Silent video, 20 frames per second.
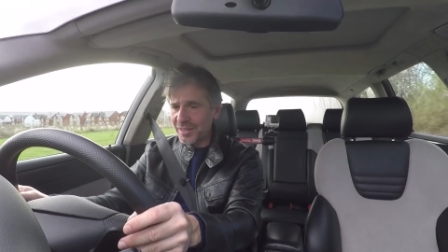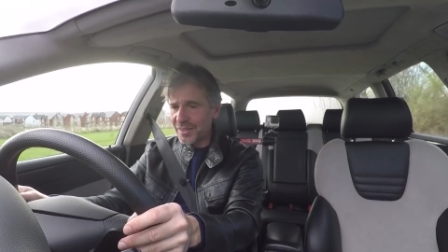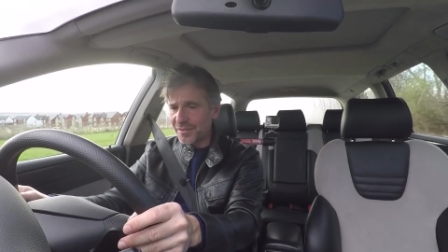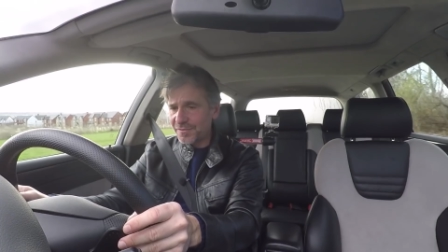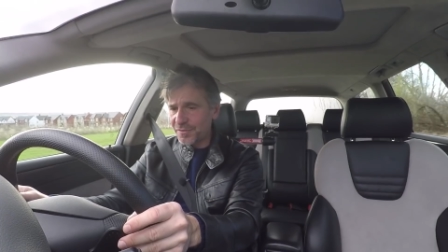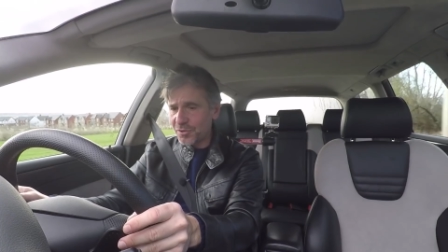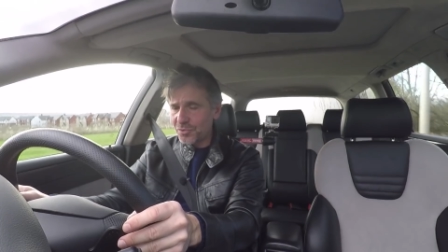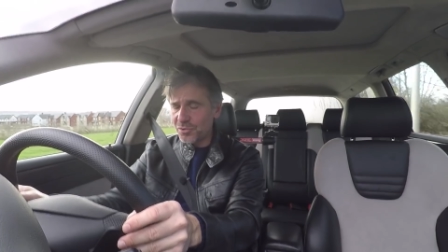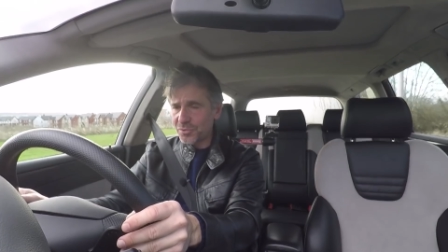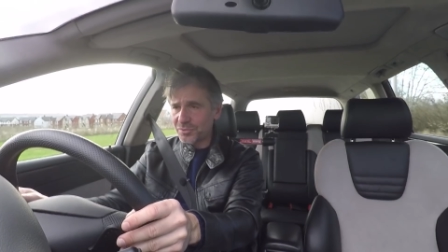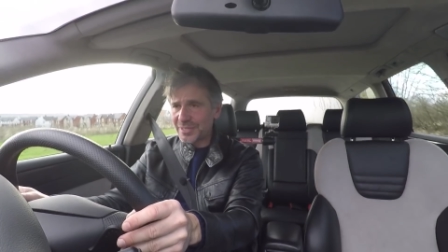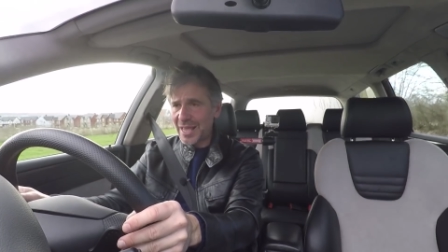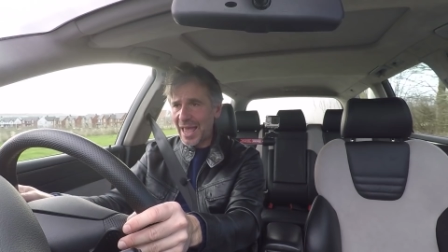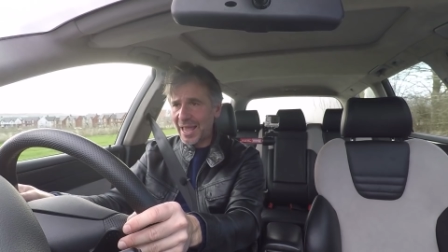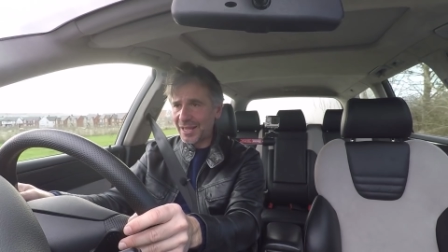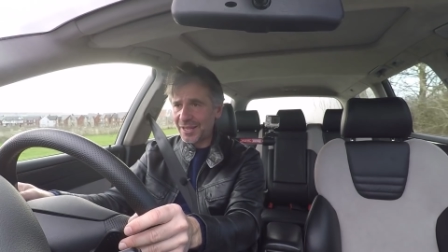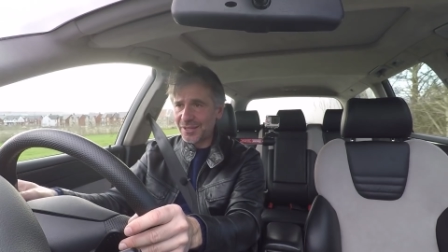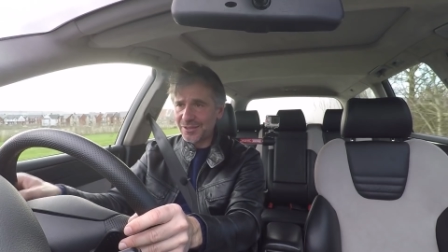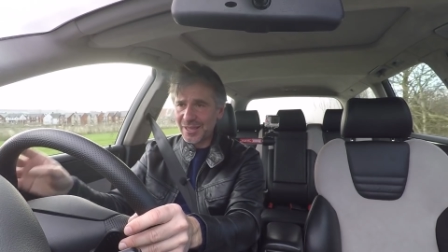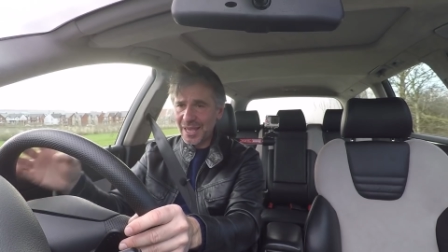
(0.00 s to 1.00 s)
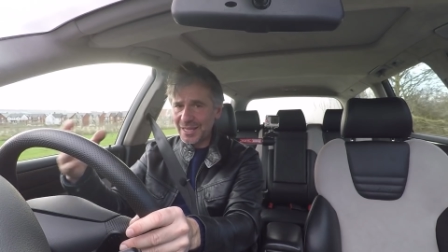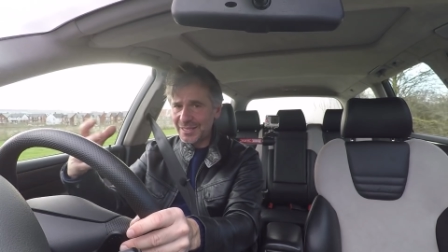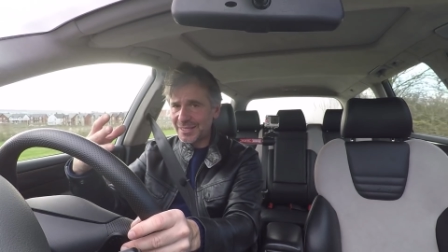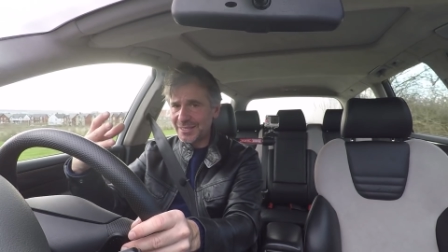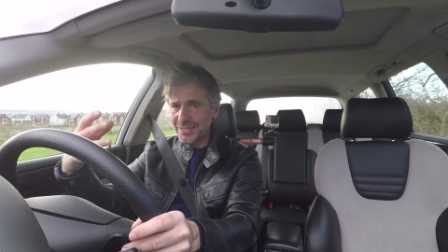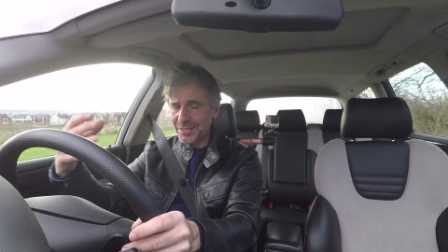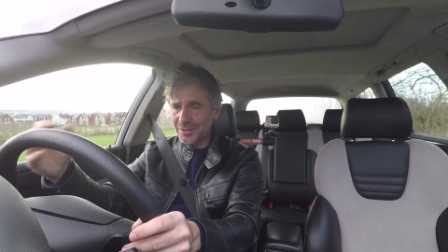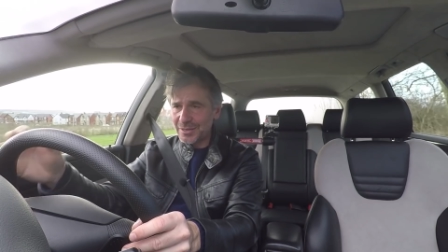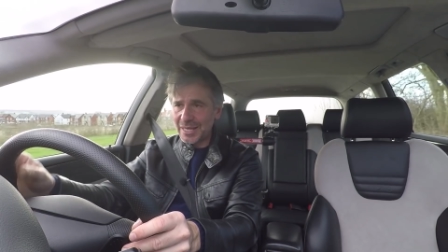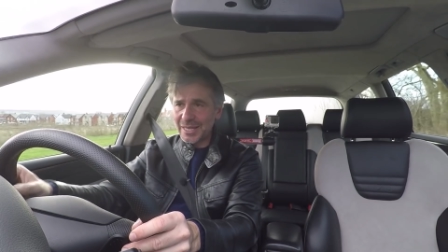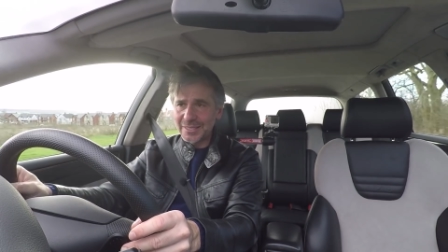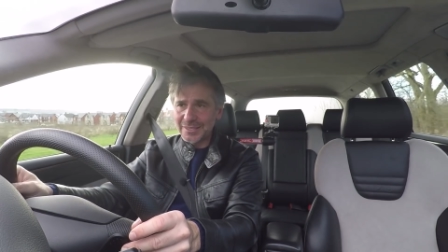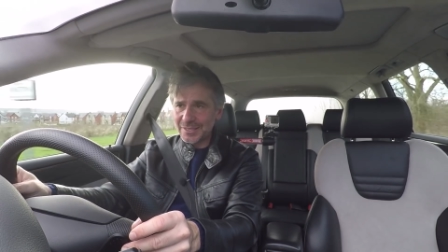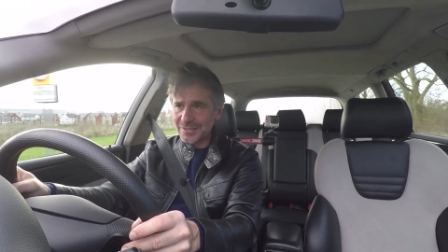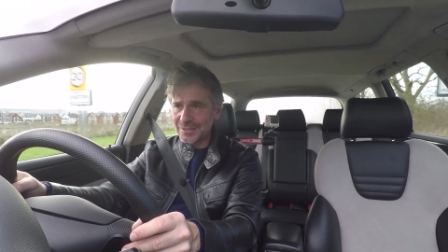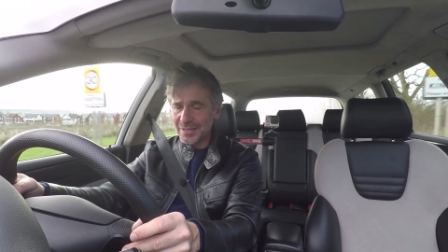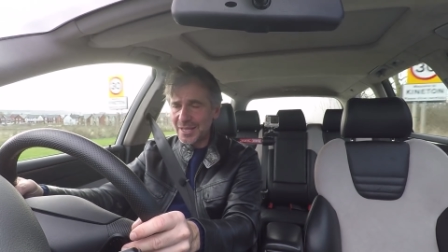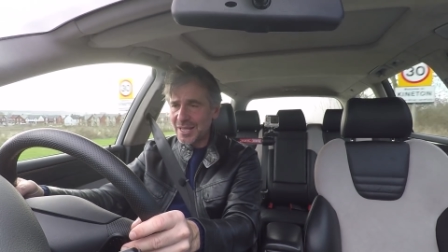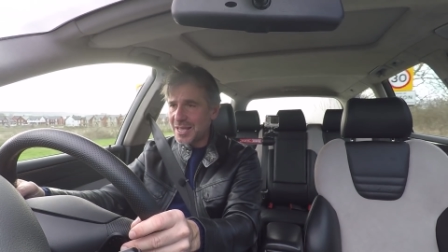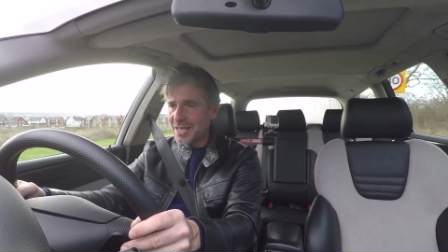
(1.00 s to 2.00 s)
The fuel tank is 82
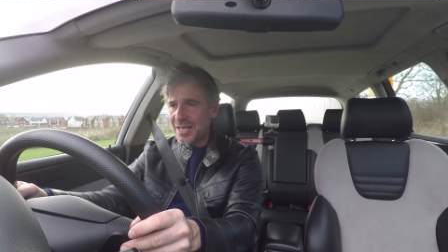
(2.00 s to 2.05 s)
litres.